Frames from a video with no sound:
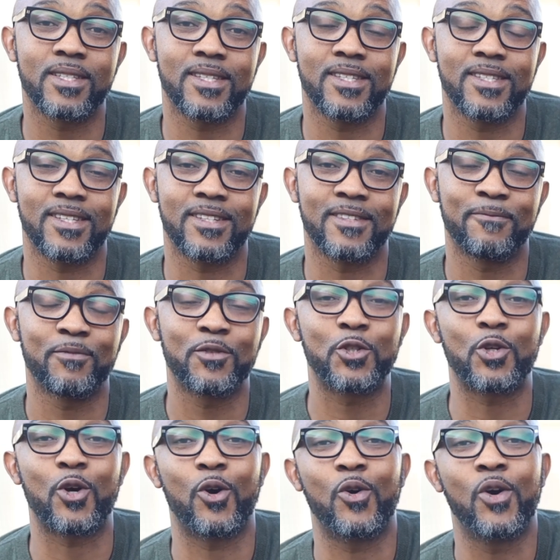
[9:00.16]
season.
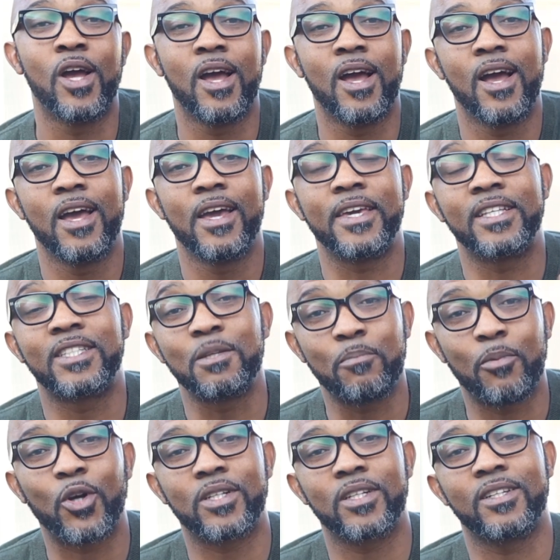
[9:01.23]
So it's
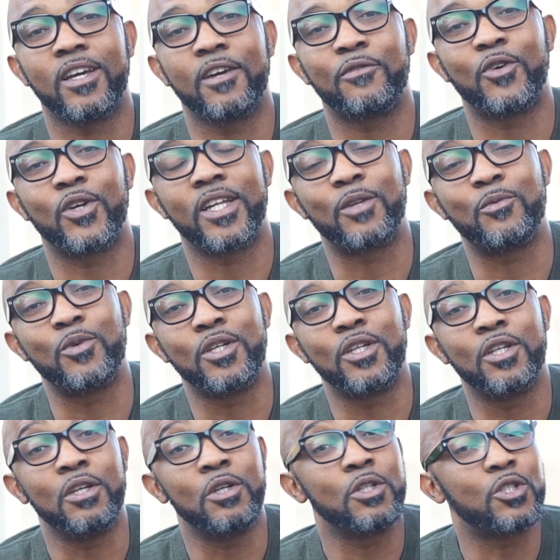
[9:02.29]
important, therefore, that
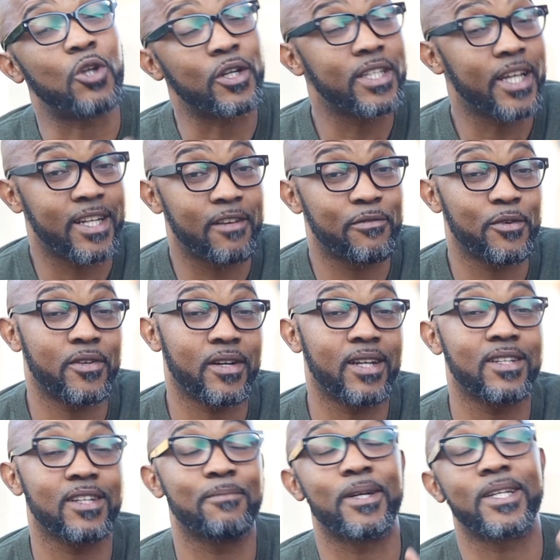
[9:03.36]
we don't take that for
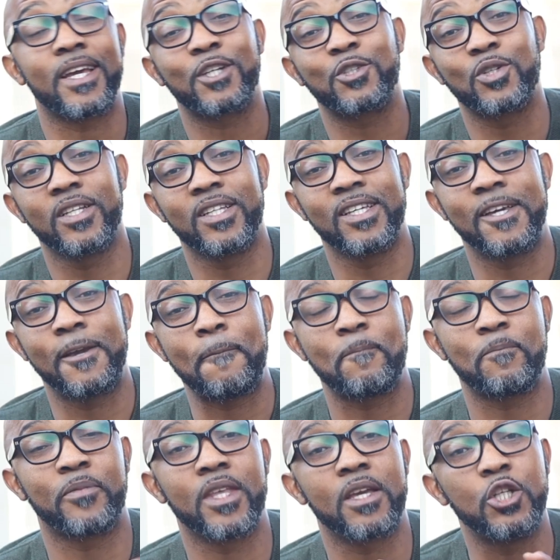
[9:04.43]
granted, but actually
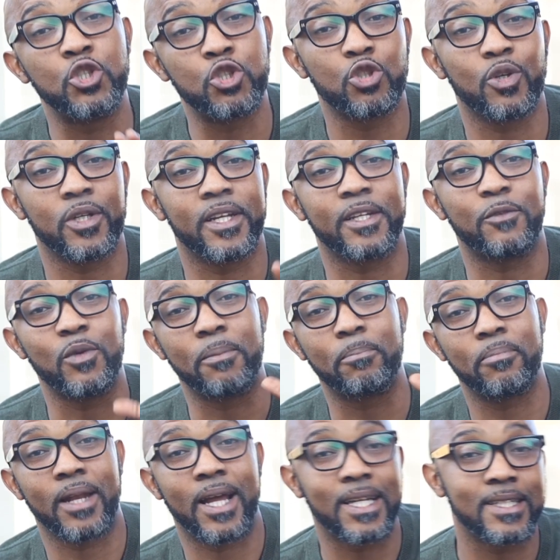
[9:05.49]
ensure that we
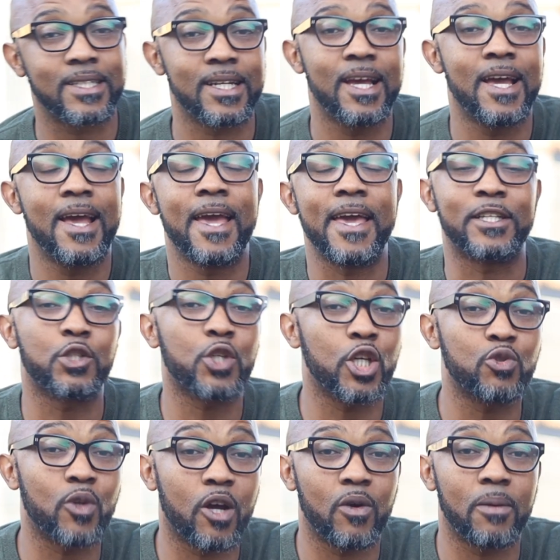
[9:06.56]
plant and
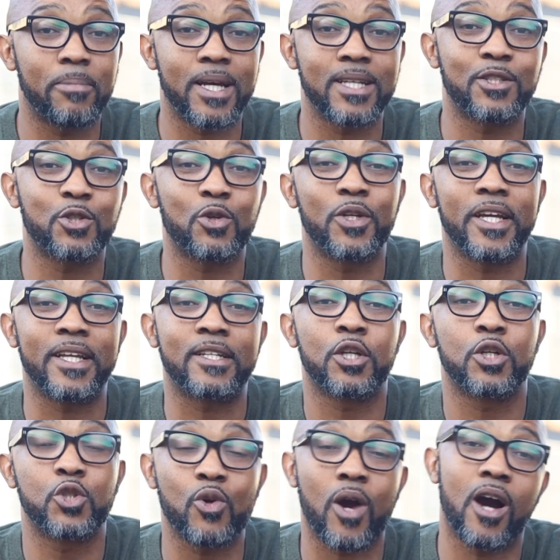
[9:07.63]
schedule our plants so that
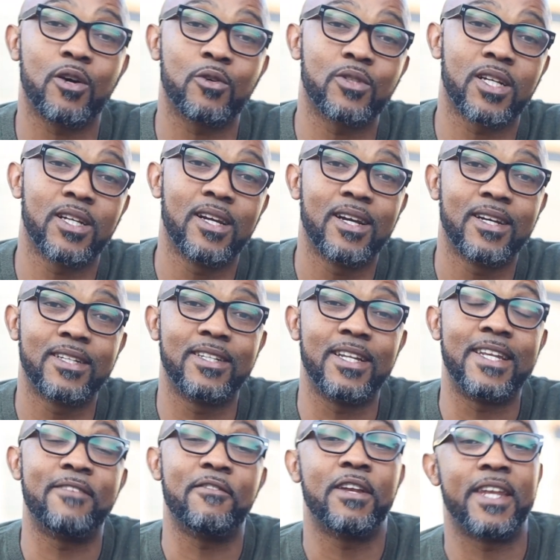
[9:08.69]
throughout
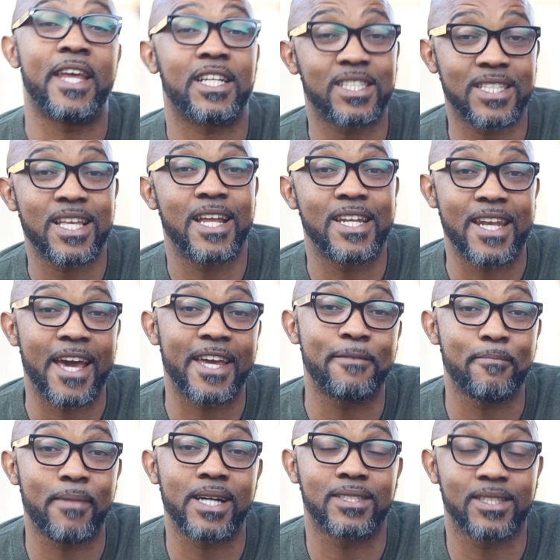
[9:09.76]
the next
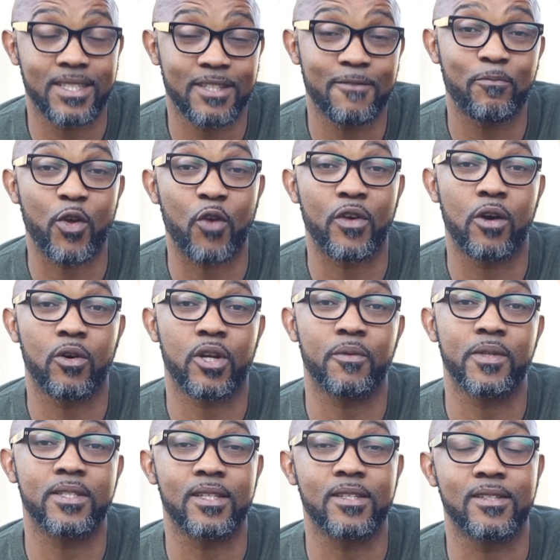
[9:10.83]
9 months of our
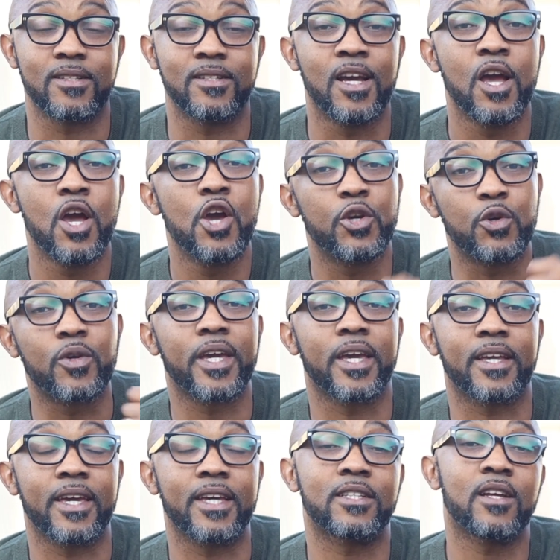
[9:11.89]
growing season, you
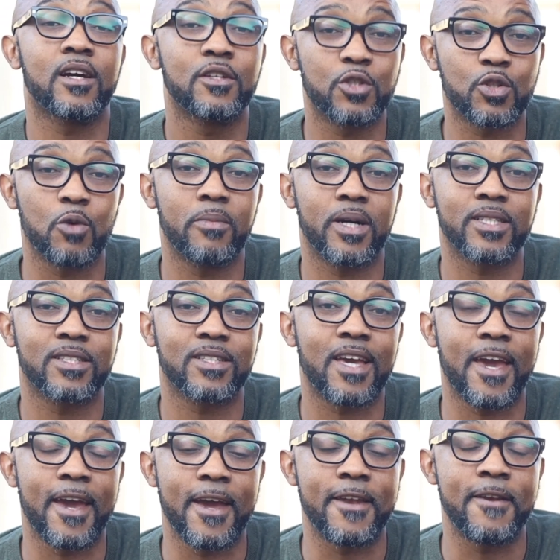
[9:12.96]
can get so much.
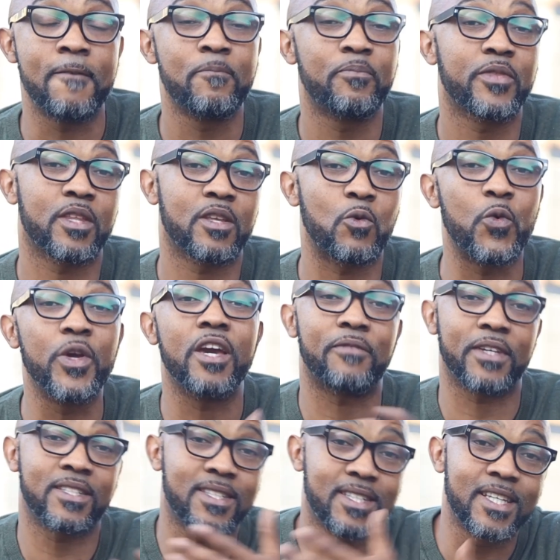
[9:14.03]
And we
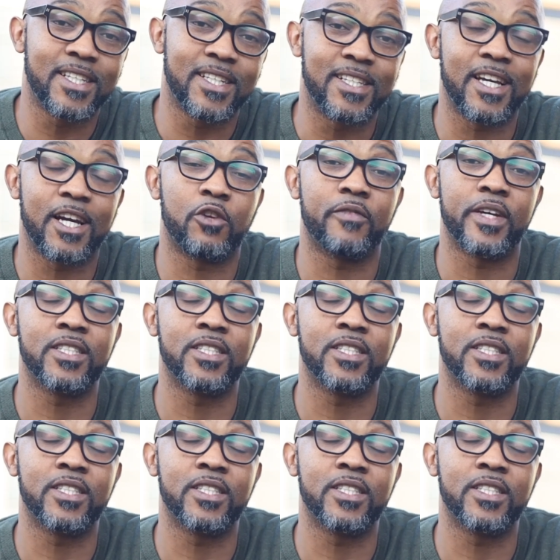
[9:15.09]
have seen it here on